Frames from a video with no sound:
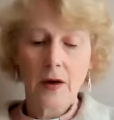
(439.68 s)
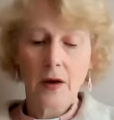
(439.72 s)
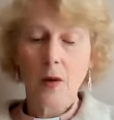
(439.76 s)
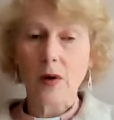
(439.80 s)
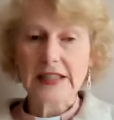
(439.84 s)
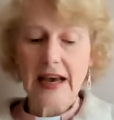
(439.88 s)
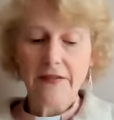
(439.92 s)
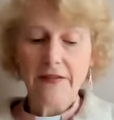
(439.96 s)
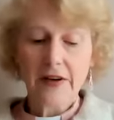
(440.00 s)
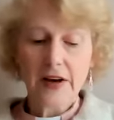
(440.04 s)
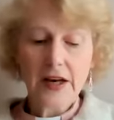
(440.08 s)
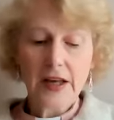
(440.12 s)

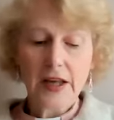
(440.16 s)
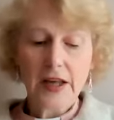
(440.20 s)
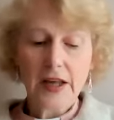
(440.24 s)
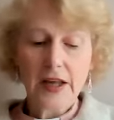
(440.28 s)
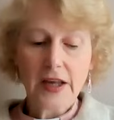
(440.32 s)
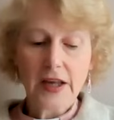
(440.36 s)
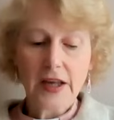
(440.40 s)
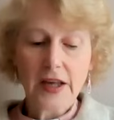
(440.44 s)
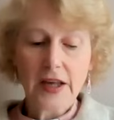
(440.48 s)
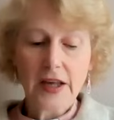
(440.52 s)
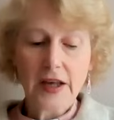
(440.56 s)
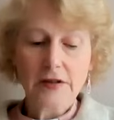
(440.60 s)

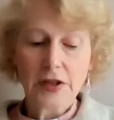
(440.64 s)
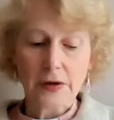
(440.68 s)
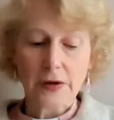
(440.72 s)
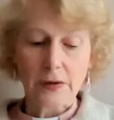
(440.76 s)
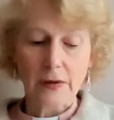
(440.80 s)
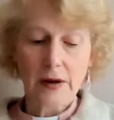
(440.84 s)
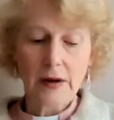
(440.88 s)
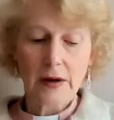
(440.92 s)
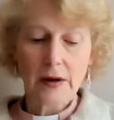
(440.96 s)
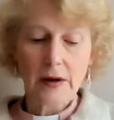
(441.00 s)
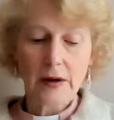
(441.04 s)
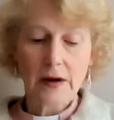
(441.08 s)
Whatever
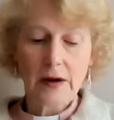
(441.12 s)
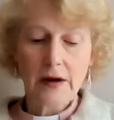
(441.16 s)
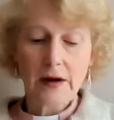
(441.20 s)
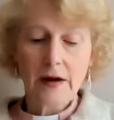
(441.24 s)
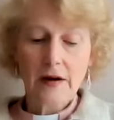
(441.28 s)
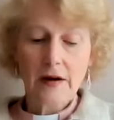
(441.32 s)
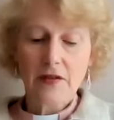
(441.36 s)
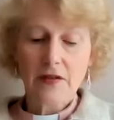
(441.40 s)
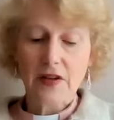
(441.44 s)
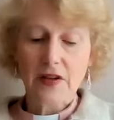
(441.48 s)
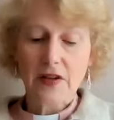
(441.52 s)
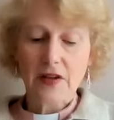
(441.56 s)
you do,
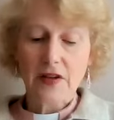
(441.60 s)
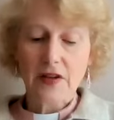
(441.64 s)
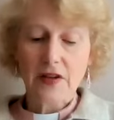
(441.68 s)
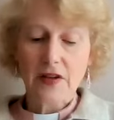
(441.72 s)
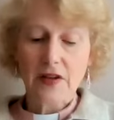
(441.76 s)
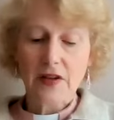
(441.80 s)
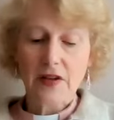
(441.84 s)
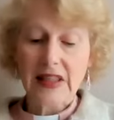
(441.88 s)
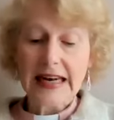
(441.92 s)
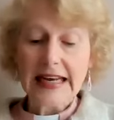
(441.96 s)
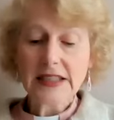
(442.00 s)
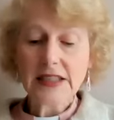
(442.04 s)

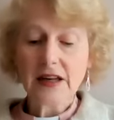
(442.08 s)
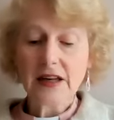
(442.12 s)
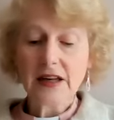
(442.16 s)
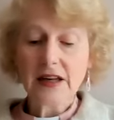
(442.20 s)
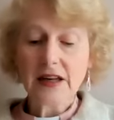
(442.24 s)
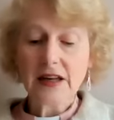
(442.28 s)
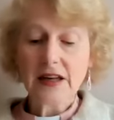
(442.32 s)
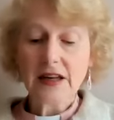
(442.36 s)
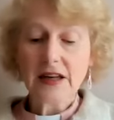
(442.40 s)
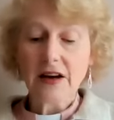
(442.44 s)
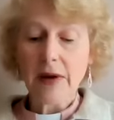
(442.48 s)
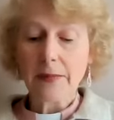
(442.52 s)
for the
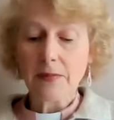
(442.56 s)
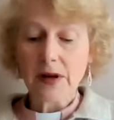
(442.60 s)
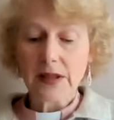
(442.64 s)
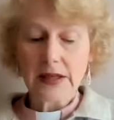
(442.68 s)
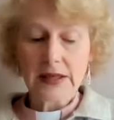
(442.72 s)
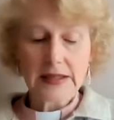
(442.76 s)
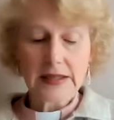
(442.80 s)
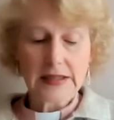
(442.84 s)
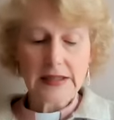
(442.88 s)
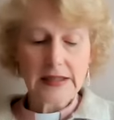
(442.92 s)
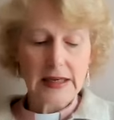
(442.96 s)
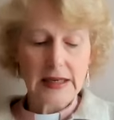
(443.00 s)
least of
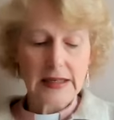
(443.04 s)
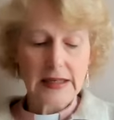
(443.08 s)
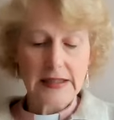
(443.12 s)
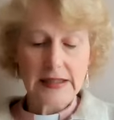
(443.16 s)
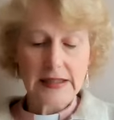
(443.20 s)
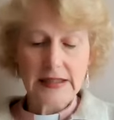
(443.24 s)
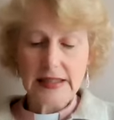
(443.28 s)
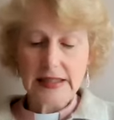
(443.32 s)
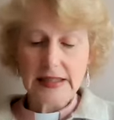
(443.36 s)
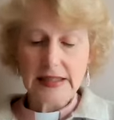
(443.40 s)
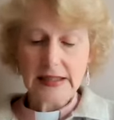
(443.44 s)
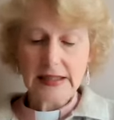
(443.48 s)
my
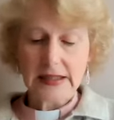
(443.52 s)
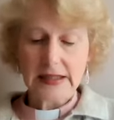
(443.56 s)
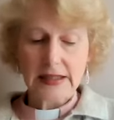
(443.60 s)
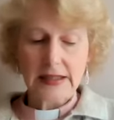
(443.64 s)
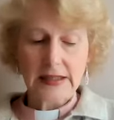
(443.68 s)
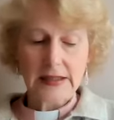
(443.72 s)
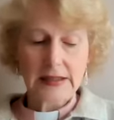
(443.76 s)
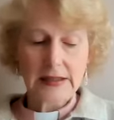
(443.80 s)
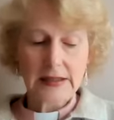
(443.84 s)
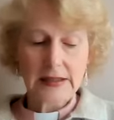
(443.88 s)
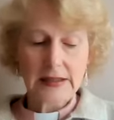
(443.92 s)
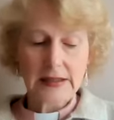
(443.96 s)
brothers and
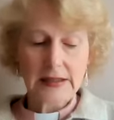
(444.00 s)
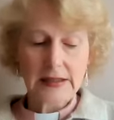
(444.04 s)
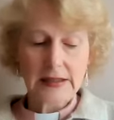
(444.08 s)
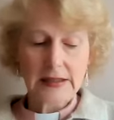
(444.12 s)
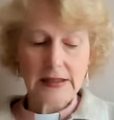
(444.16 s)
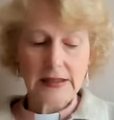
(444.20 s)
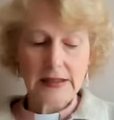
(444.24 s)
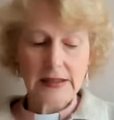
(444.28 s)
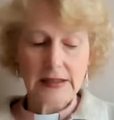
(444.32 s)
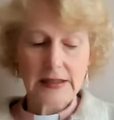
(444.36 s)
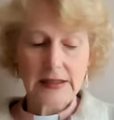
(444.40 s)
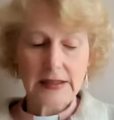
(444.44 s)

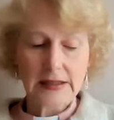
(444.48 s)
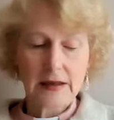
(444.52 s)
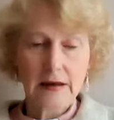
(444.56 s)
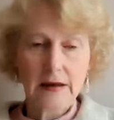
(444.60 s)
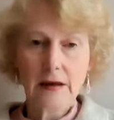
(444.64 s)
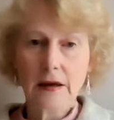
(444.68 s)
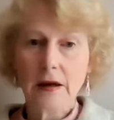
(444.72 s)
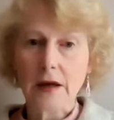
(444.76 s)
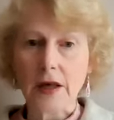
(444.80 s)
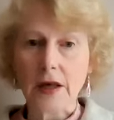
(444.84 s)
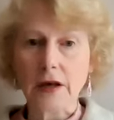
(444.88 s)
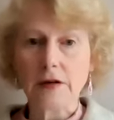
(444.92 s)
sisters,
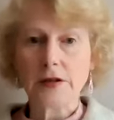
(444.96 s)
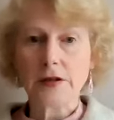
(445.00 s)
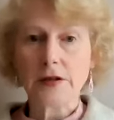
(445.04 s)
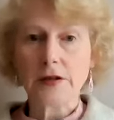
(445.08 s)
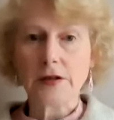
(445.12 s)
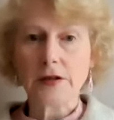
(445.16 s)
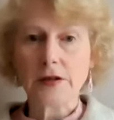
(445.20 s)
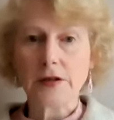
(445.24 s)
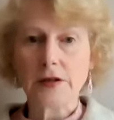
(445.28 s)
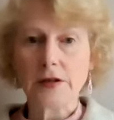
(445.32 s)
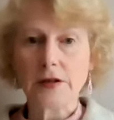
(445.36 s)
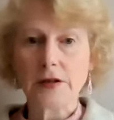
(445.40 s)

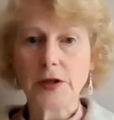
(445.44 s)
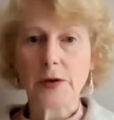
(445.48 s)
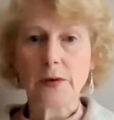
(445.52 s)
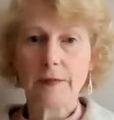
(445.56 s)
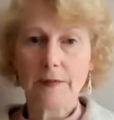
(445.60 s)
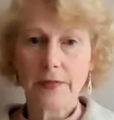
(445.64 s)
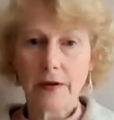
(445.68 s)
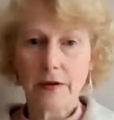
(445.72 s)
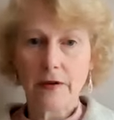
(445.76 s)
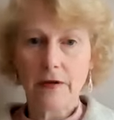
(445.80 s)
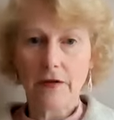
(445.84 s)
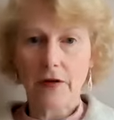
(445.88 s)
you
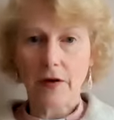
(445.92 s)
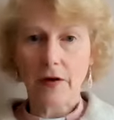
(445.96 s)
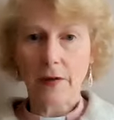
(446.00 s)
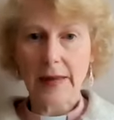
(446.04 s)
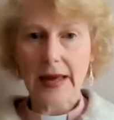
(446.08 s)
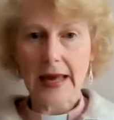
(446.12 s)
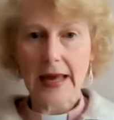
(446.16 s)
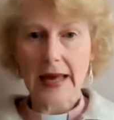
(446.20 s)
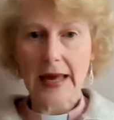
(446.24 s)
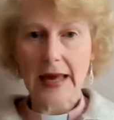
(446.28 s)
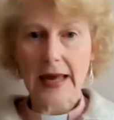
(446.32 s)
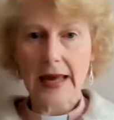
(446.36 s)
do
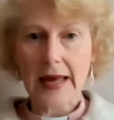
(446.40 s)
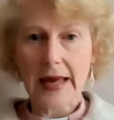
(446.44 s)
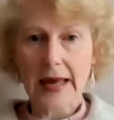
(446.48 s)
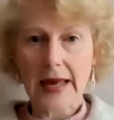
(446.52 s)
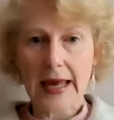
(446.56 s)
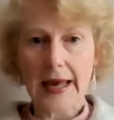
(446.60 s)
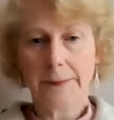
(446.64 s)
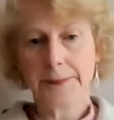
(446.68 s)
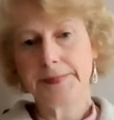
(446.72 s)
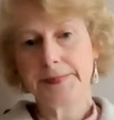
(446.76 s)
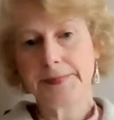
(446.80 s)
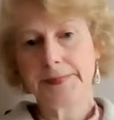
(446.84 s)

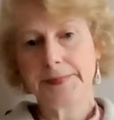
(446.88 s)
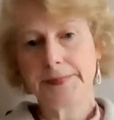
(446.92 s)
me.